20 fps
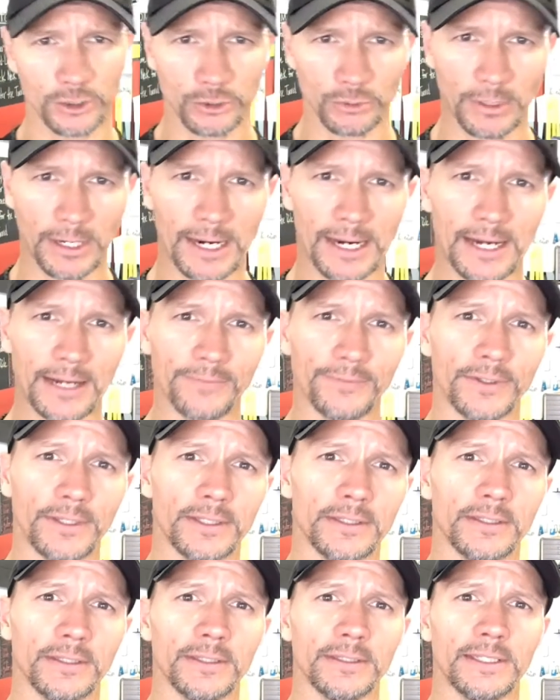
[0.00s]

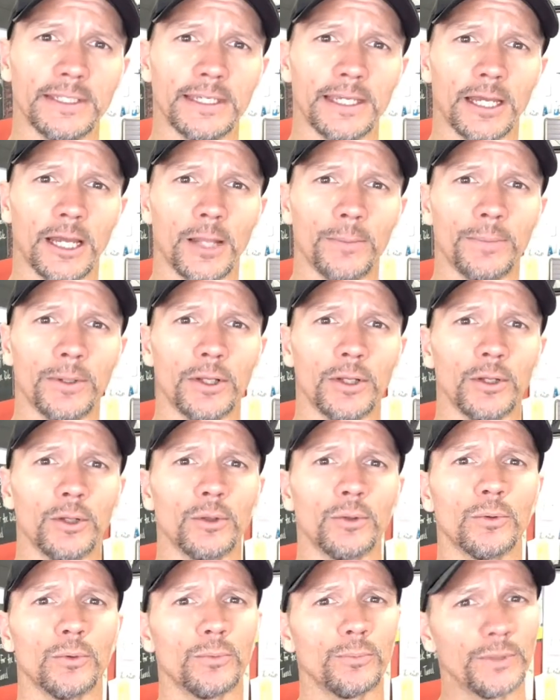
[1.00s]
driving the elbow,